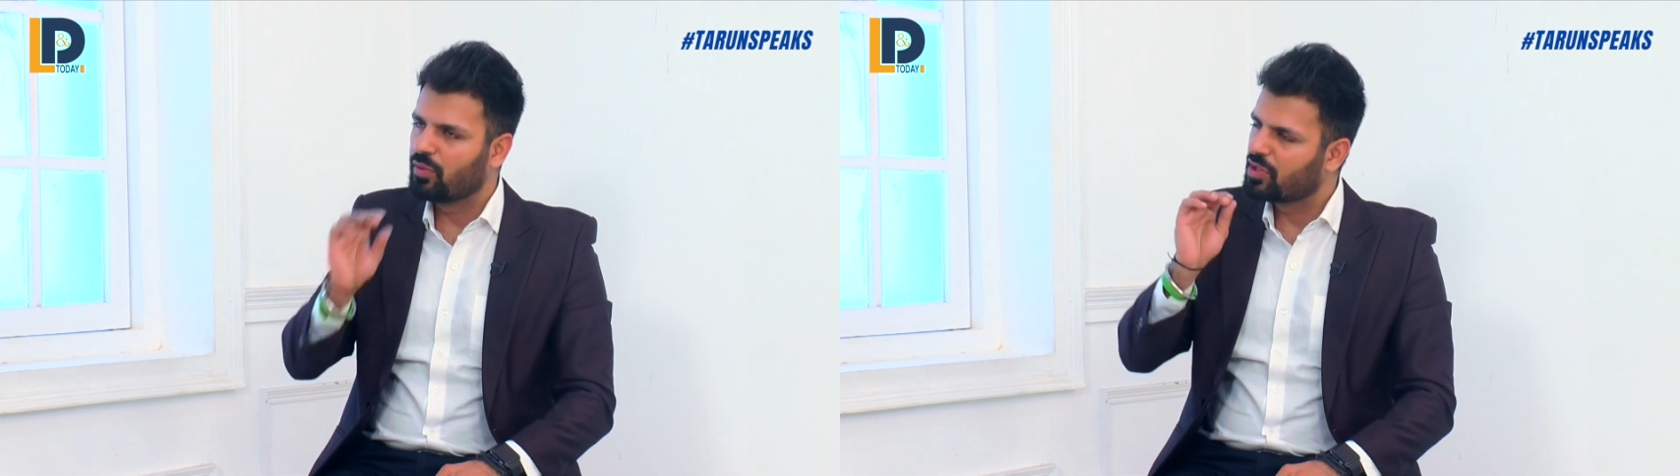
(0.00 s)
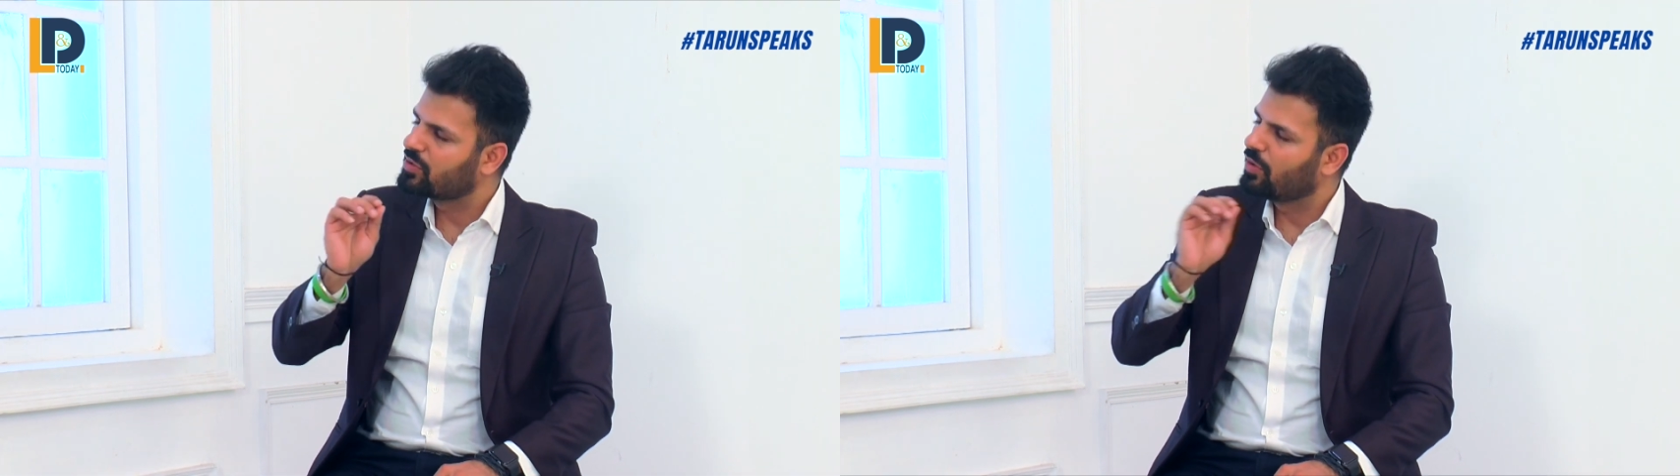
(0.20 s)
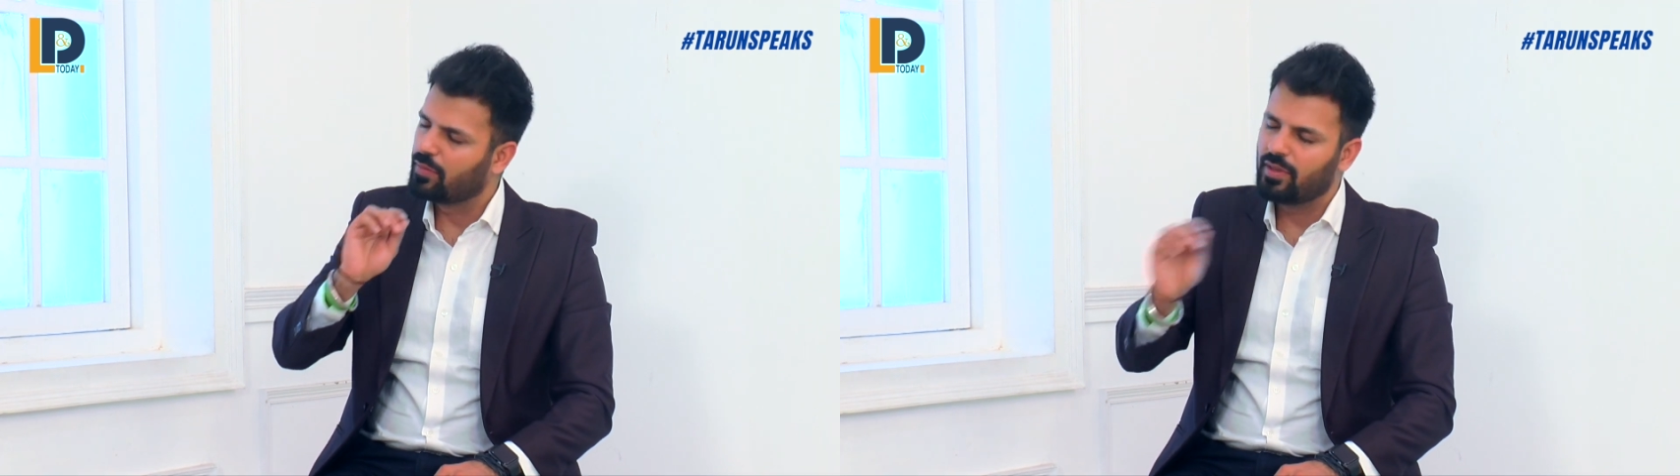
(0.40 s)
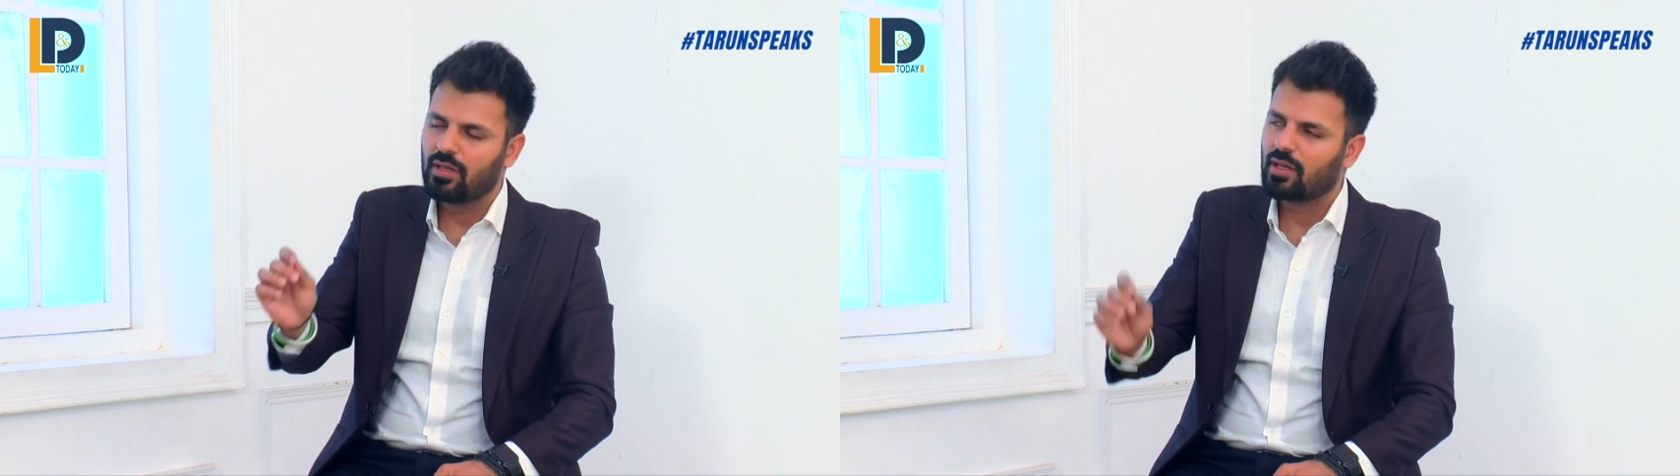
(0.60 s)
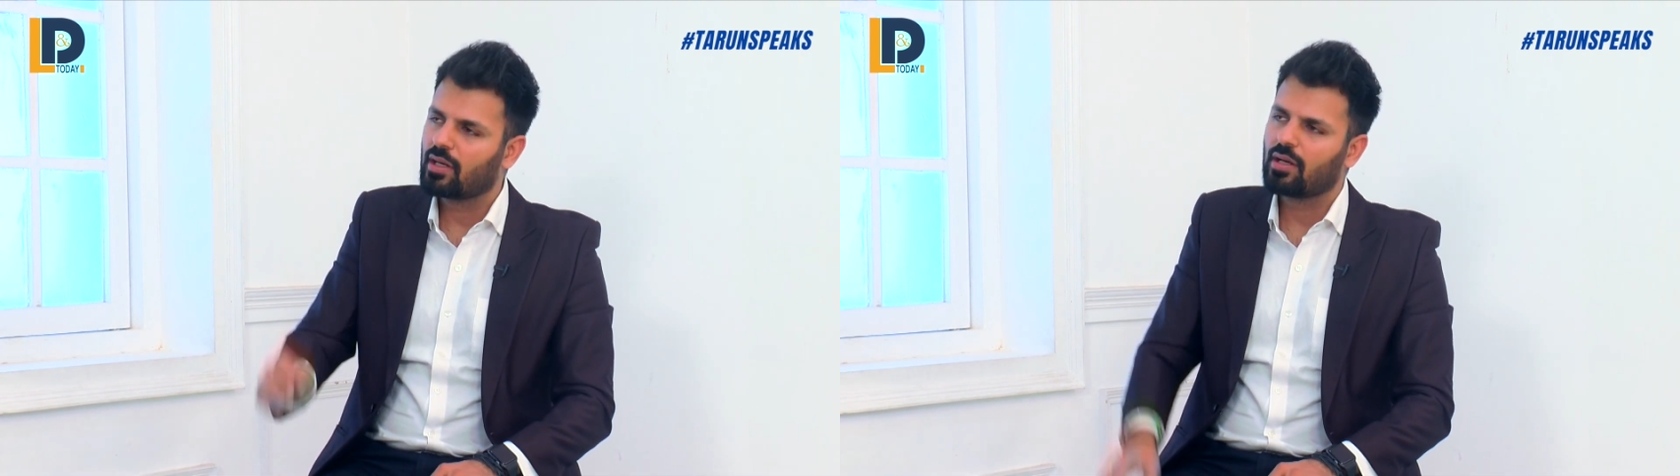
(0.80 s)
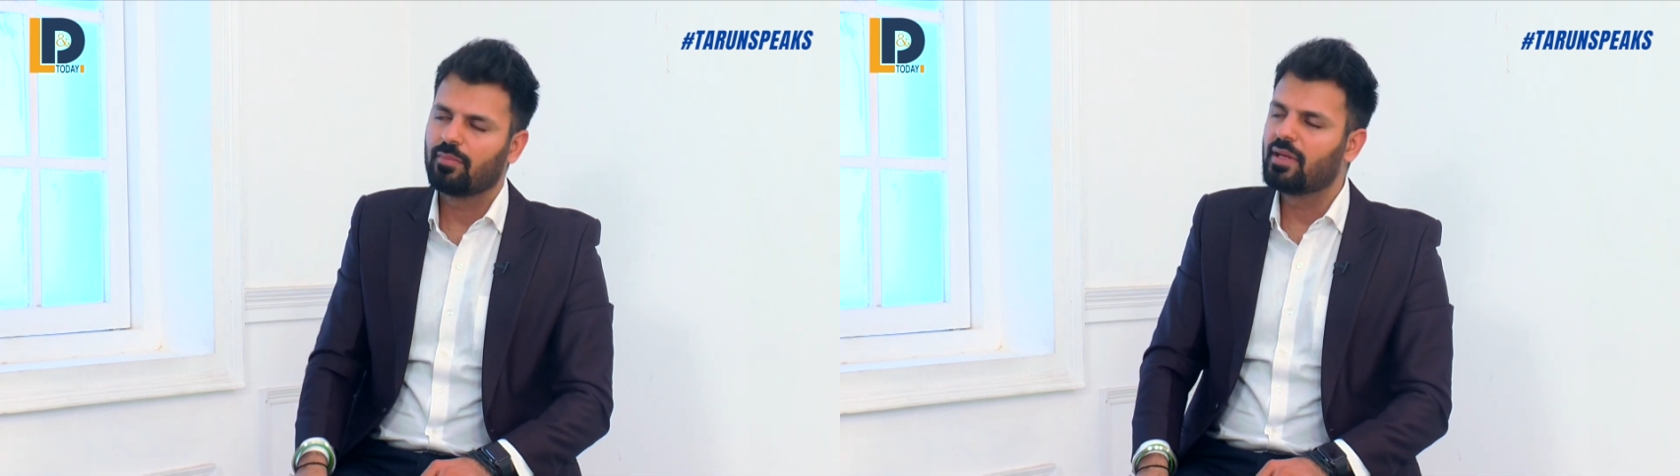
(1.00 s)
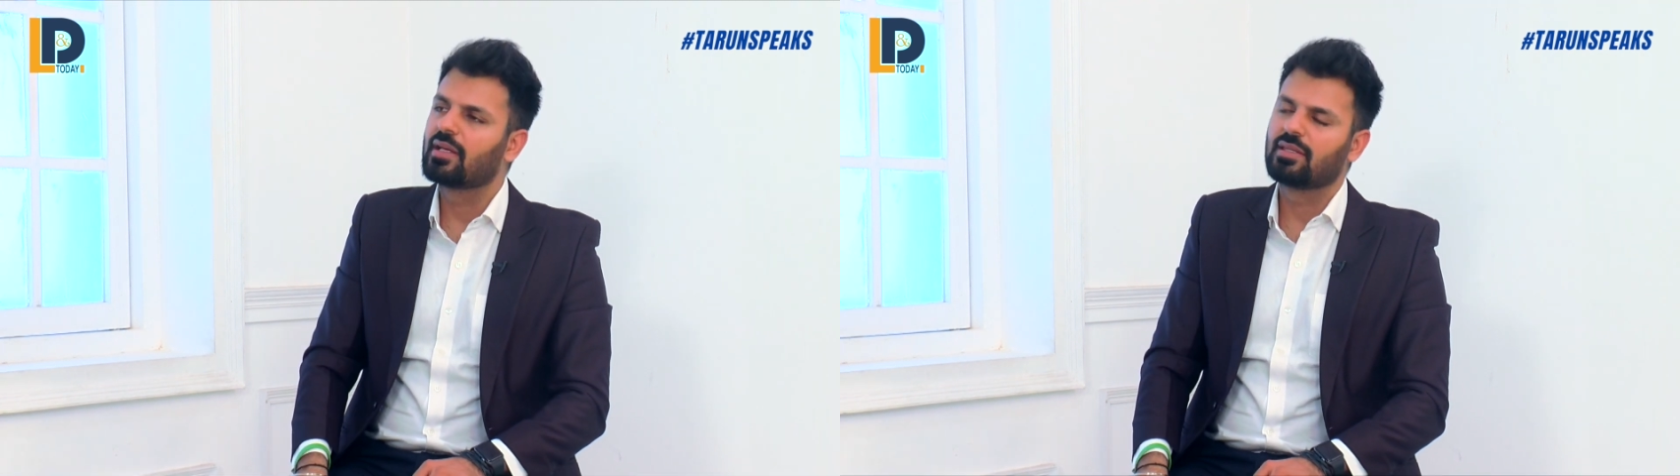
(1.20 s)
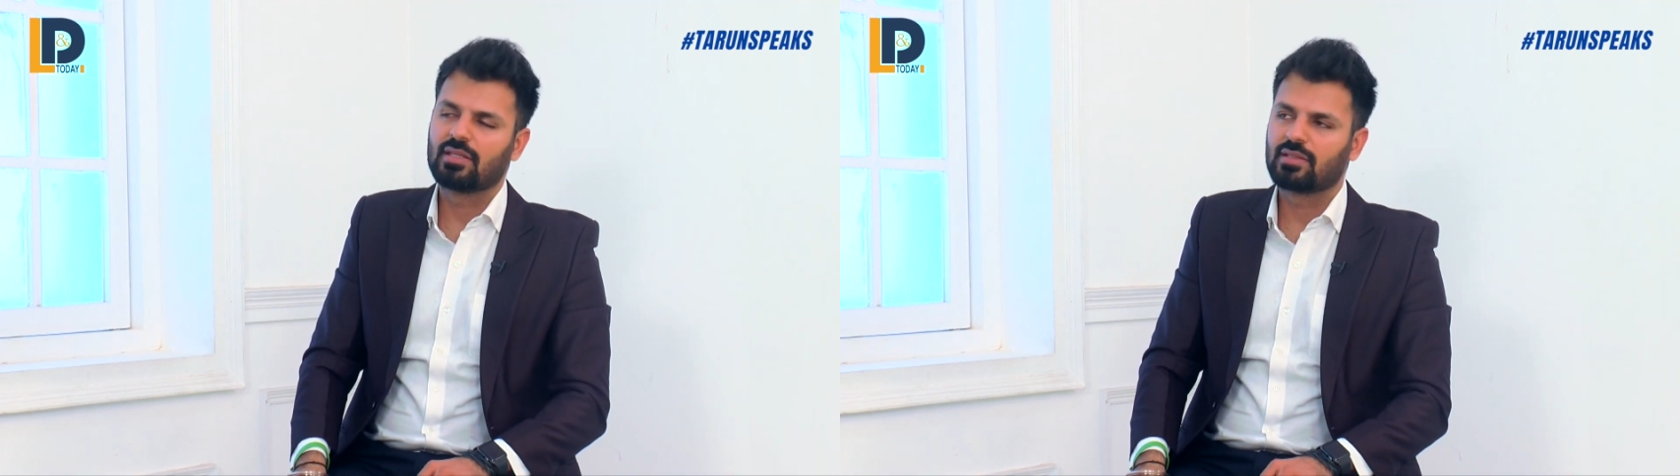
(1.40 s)
which is going to be being
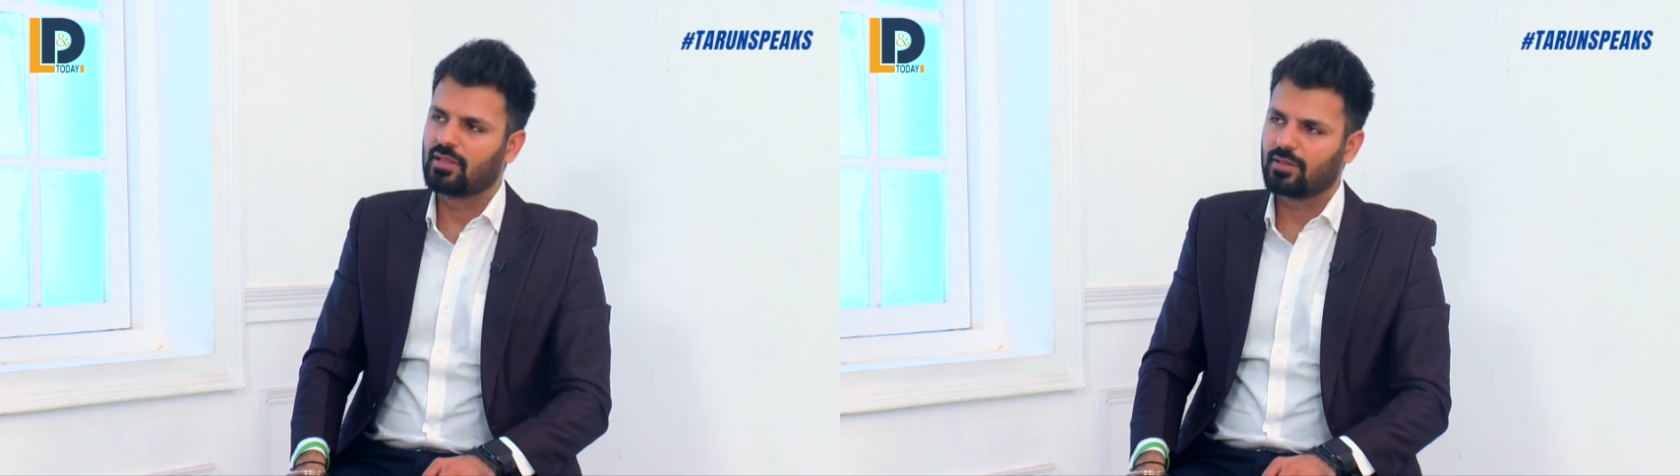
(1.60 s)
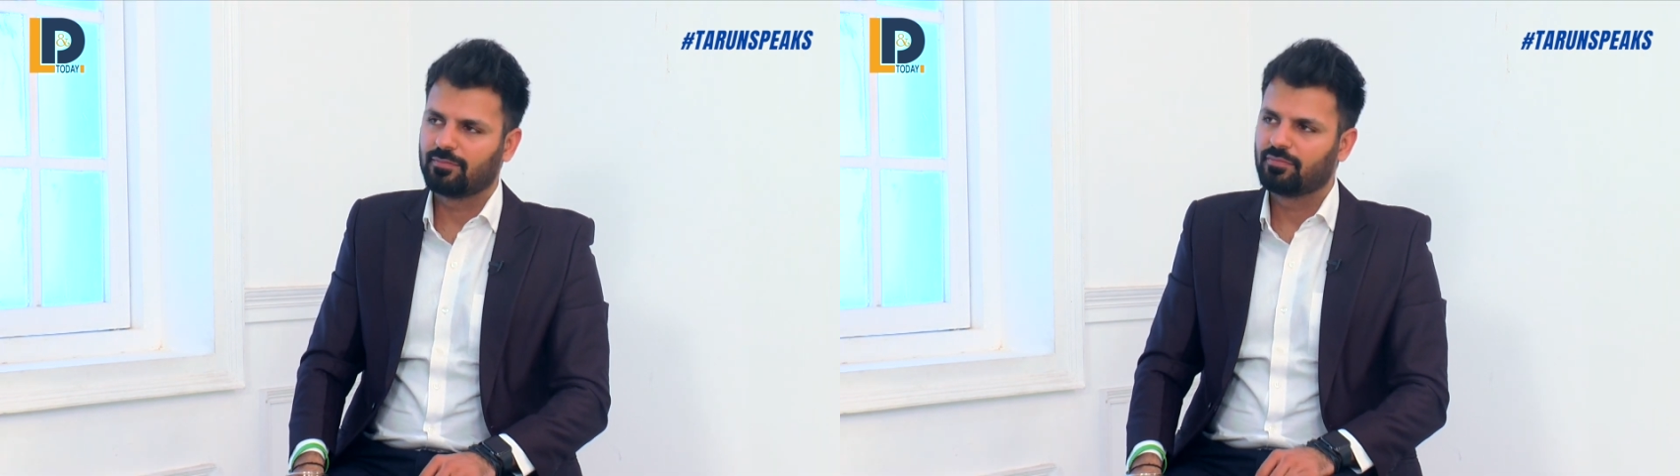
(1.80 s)
consistent.